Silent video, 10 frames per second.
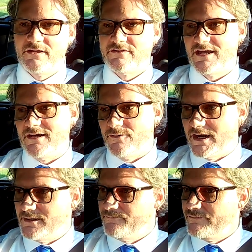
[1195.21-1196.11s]

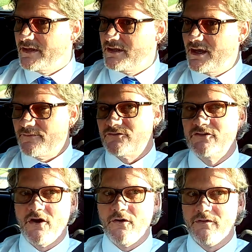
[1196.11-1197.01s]
Anyway, I've
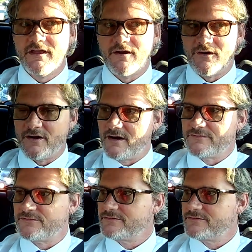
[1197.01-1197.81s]
totally gone off.